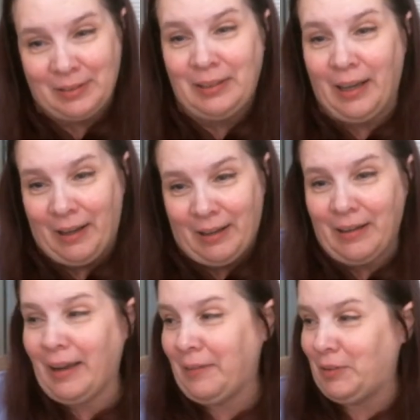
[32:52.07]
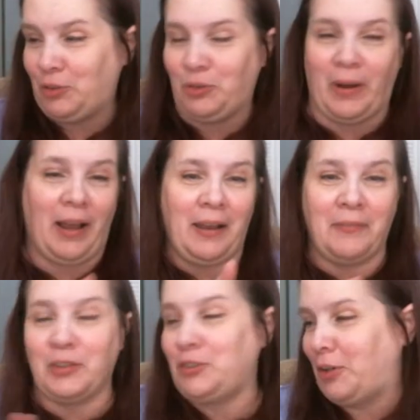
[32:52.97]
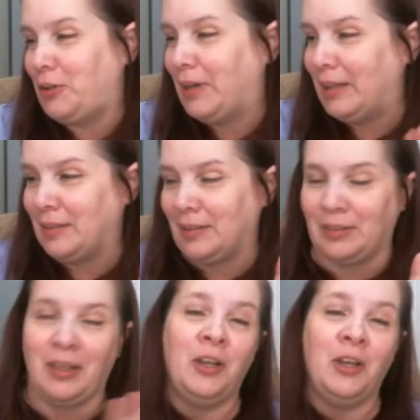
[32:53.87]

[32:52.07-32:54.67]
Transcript: Yeah, I have this draft. I have to show you guys this.